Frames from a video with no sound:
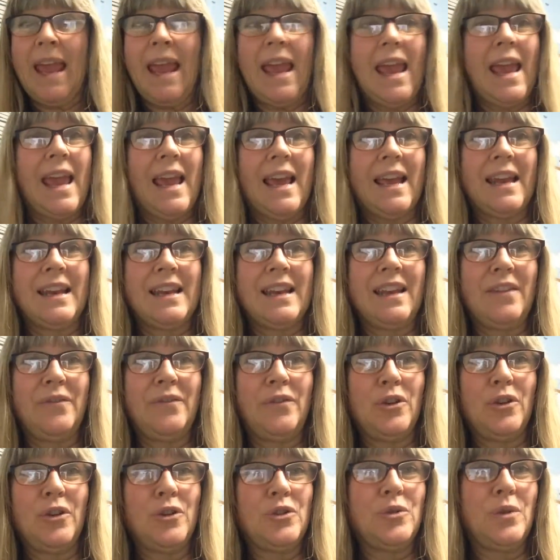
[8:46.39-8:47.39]
and
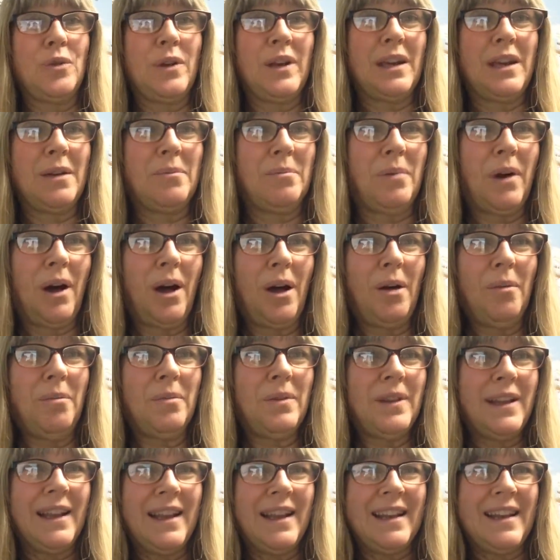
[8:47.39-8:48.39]
if you're doing a
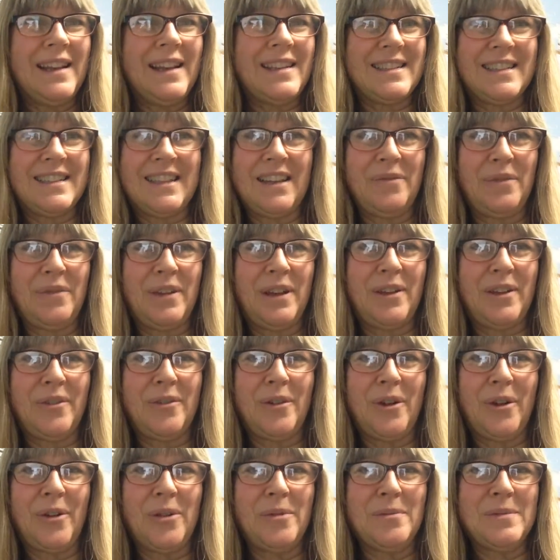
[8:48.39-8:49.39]
bulb, let's see if we can
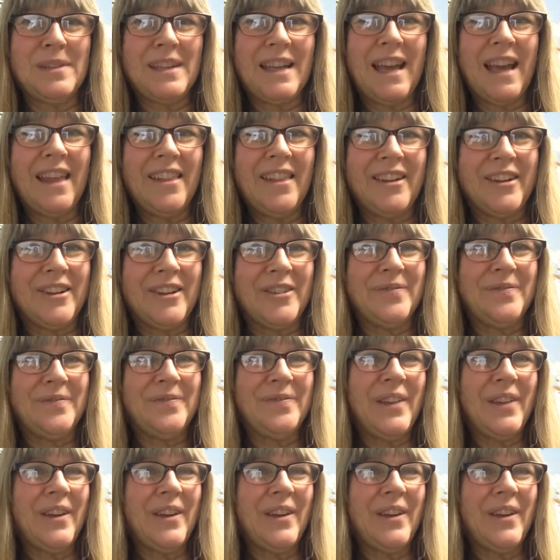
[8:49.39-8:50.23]
grow them together.